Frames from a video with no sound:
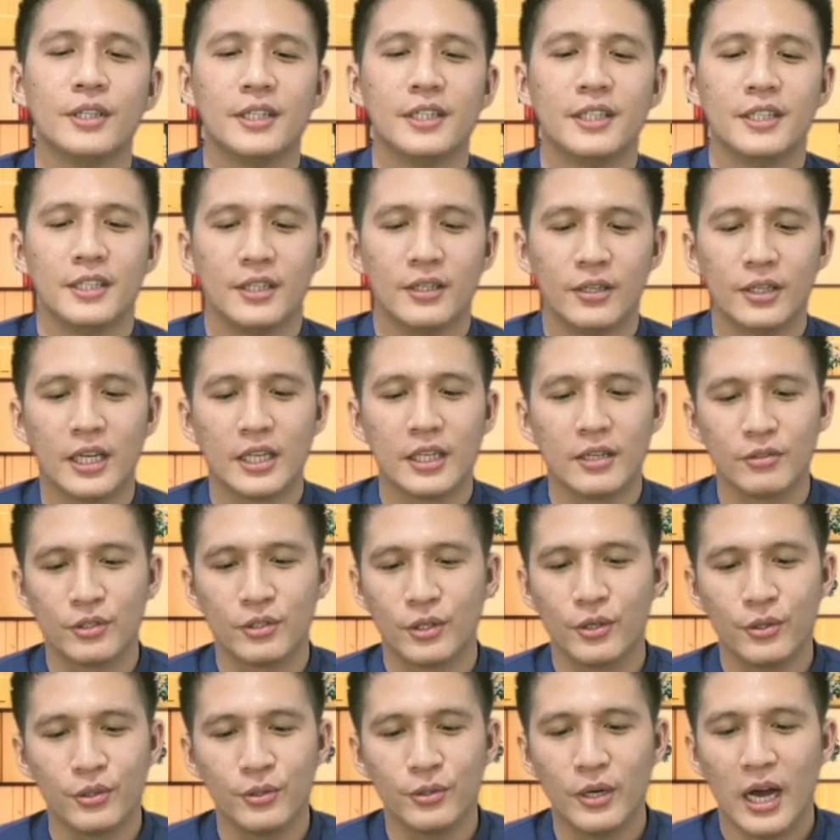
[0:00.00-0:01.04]
Not a
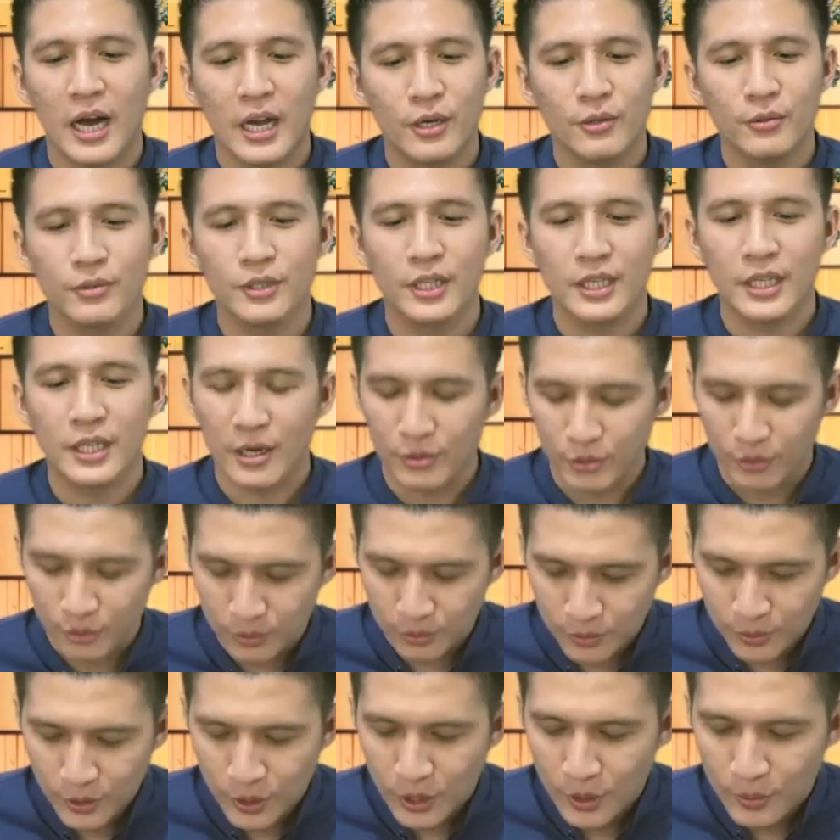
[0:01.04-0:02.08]
general along the Tago,
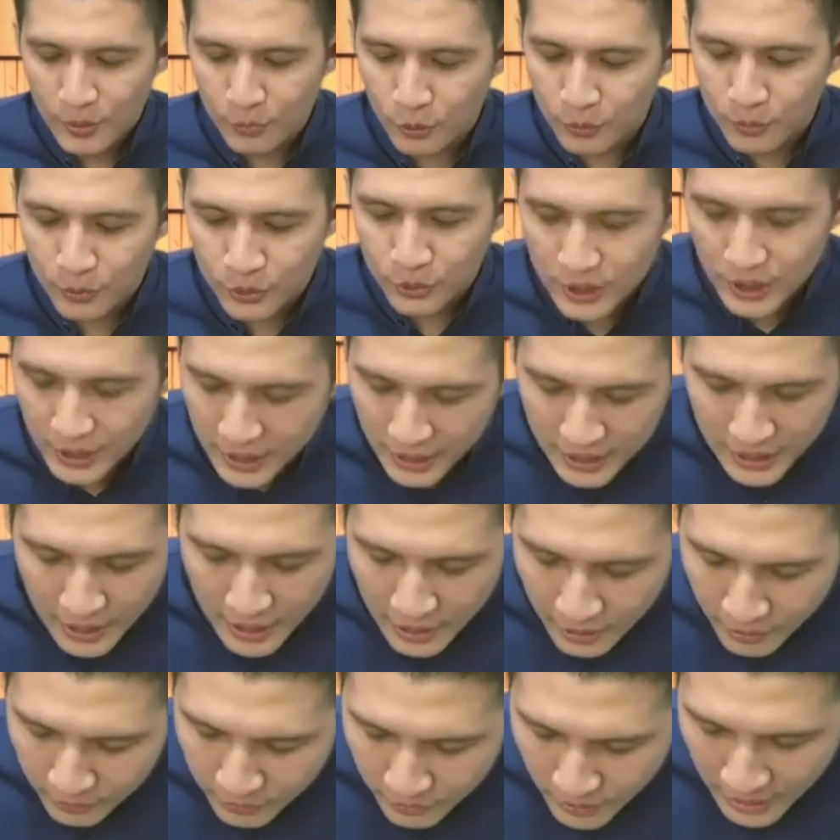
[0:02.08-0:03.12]
Pumu Sakaya
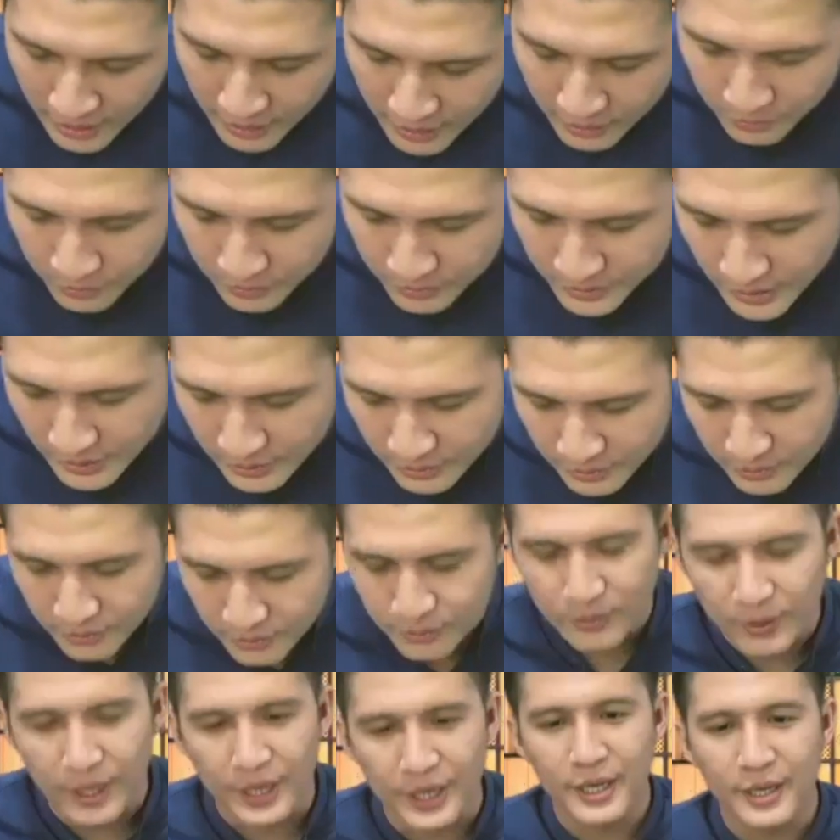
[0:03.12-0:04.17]
on Alamo Titan
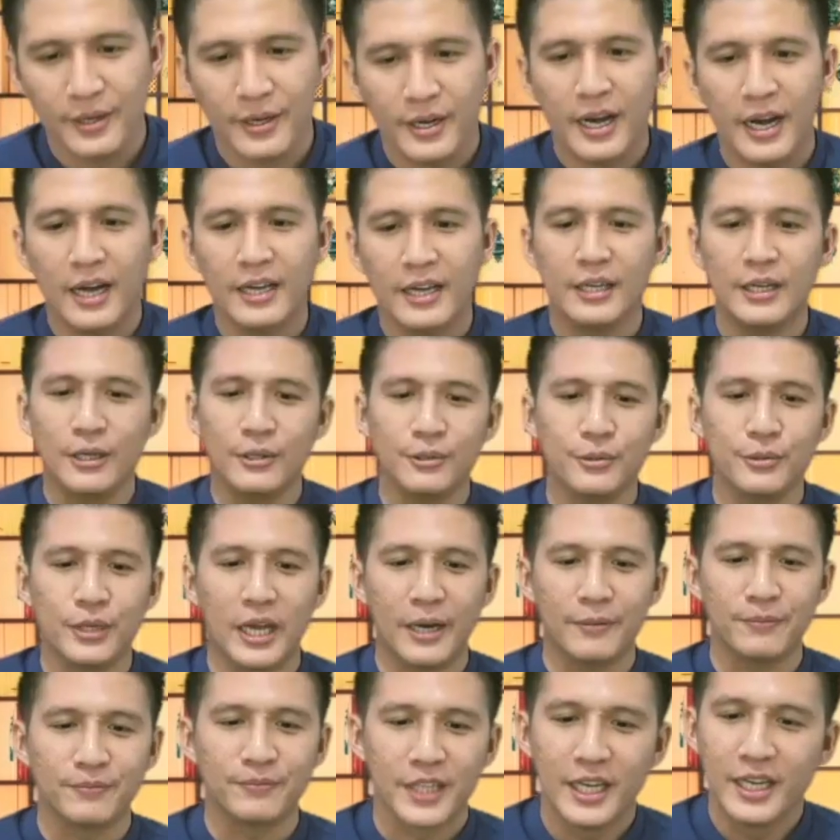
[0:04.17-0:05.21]
Lubare,
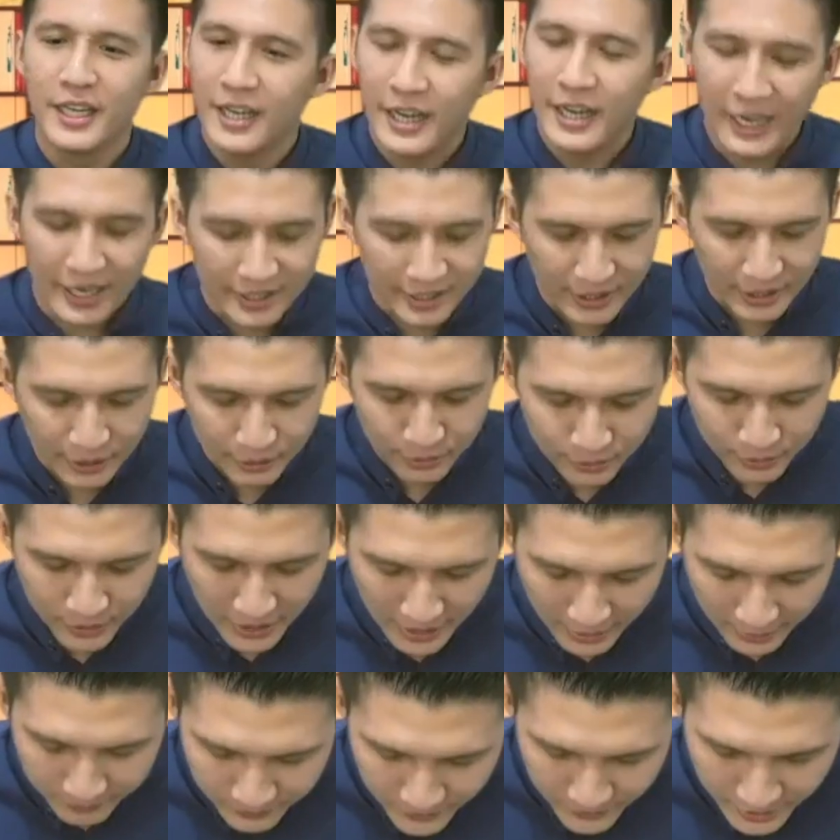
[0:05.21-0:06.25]
Hallelujah.
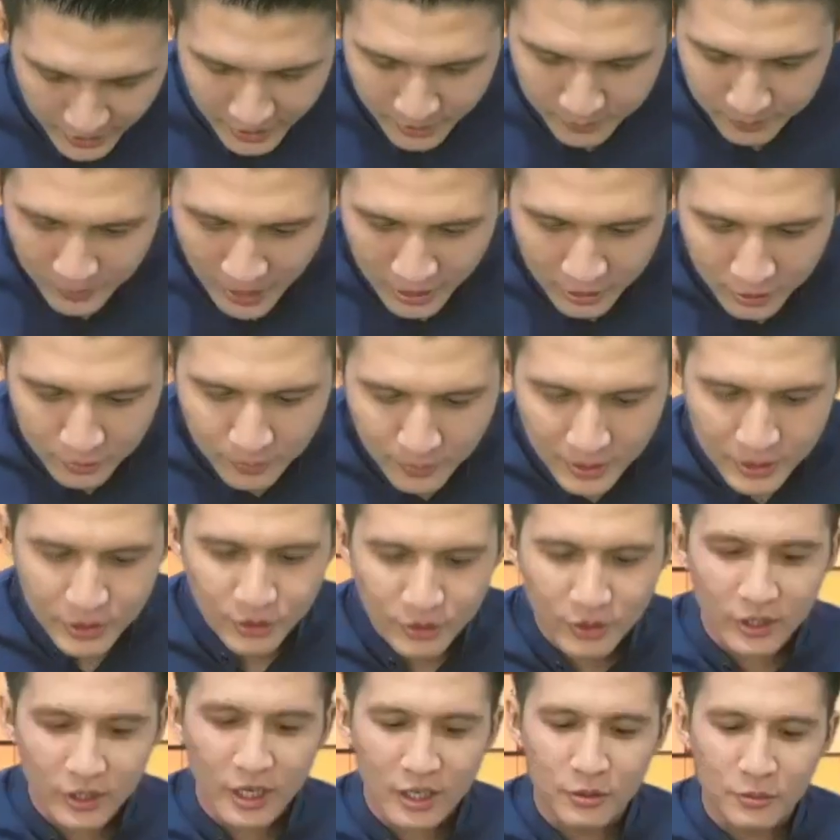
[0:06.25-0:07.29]
Hallelujah.
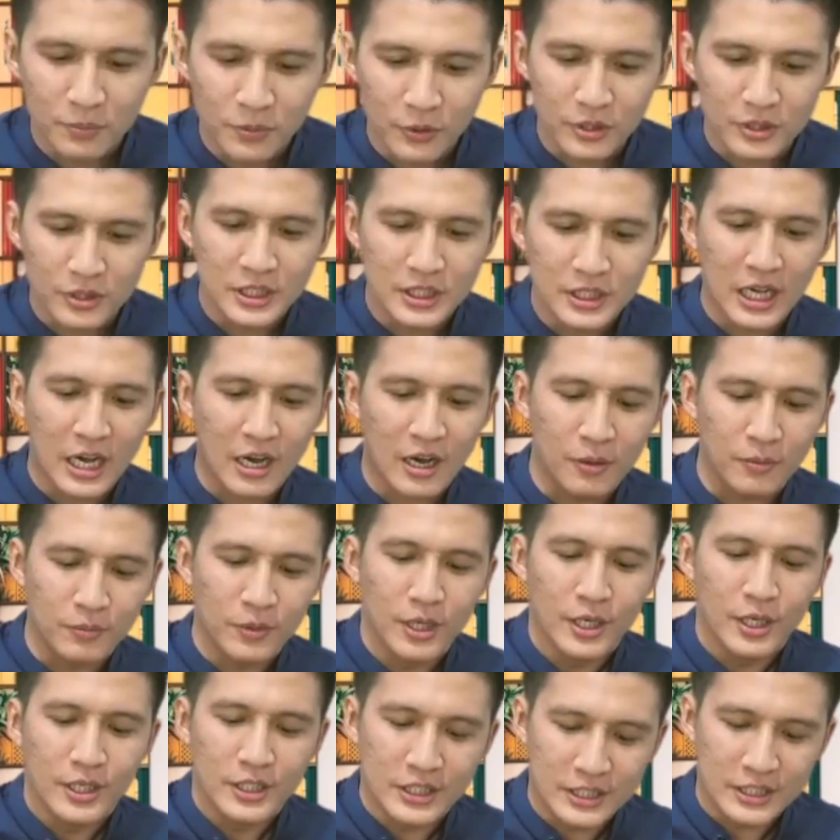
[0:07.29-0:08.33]

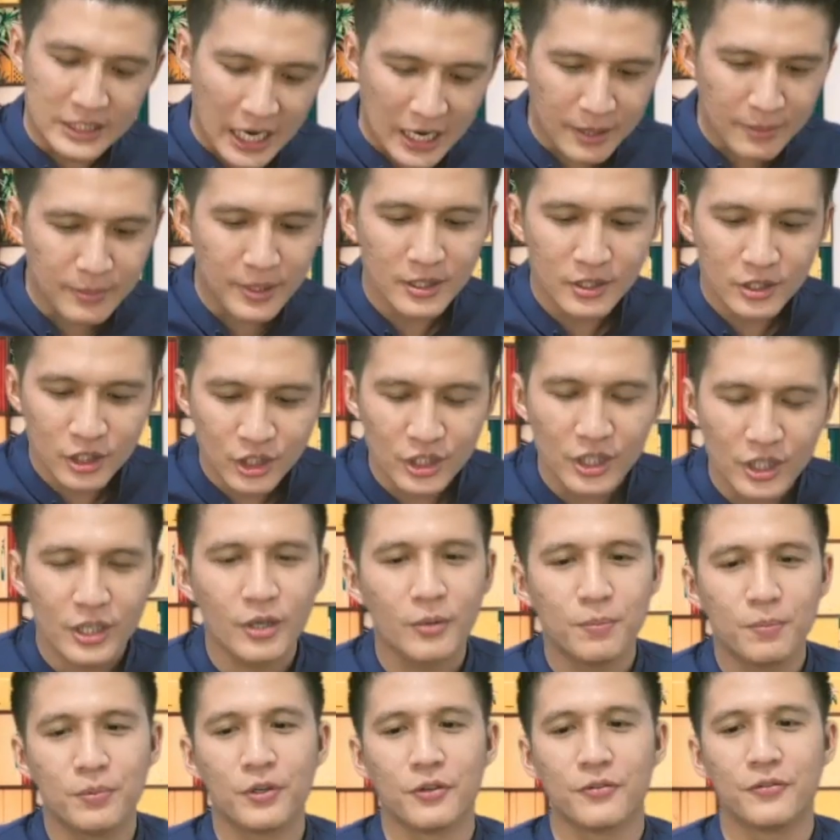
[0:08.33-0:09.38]
Dimension
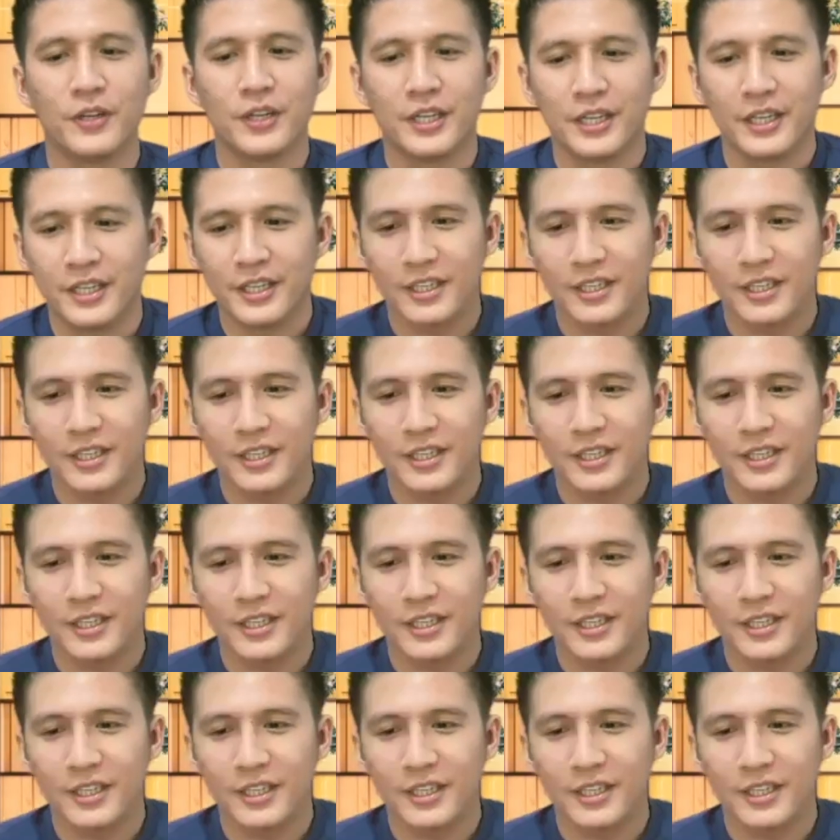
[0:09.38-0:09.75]
of prophetic.